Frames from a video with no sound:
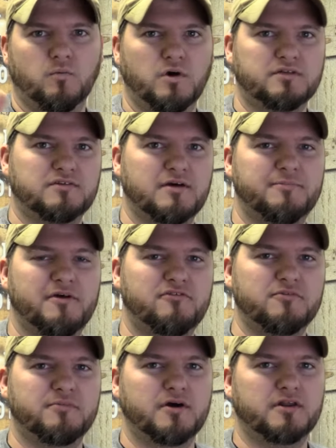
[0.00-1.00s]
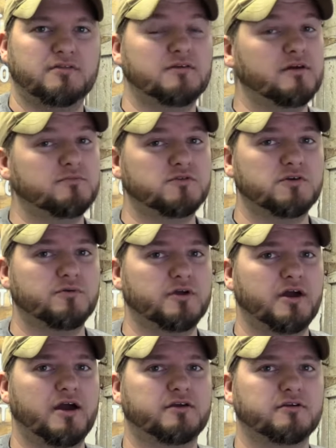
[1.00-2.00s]
What's up, everybody? DMG
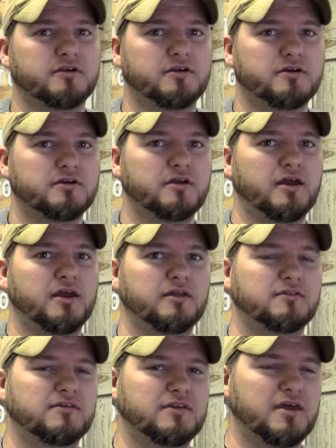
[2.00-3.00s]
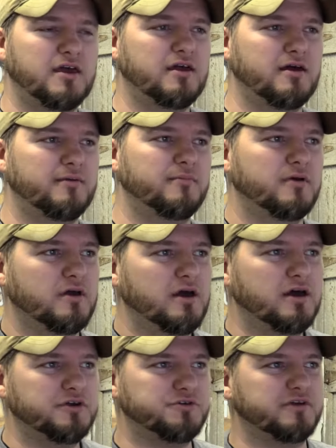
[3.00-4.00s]
Reactor here, and today I'm
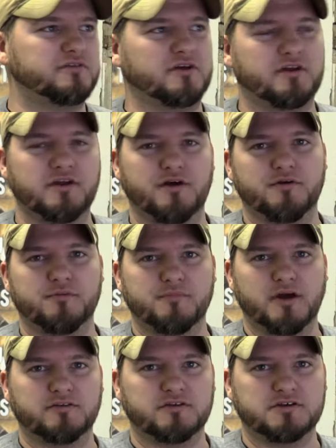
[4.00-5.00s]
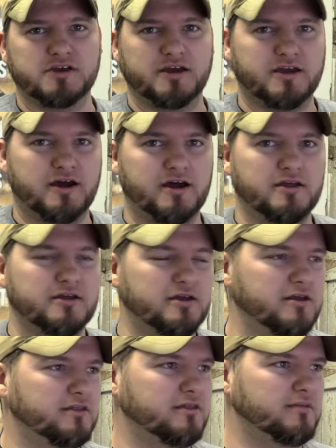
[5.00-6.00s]
addressing another message I got
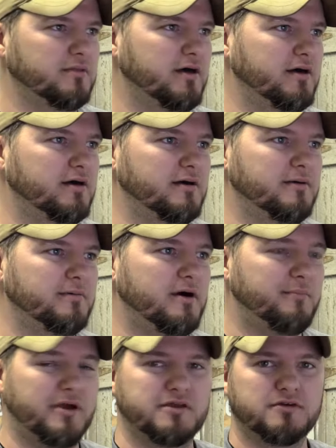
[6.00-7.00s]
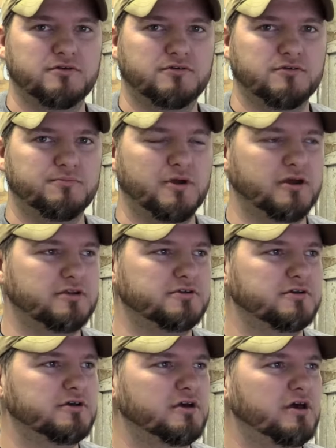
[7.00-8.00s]
in on my YouTube page.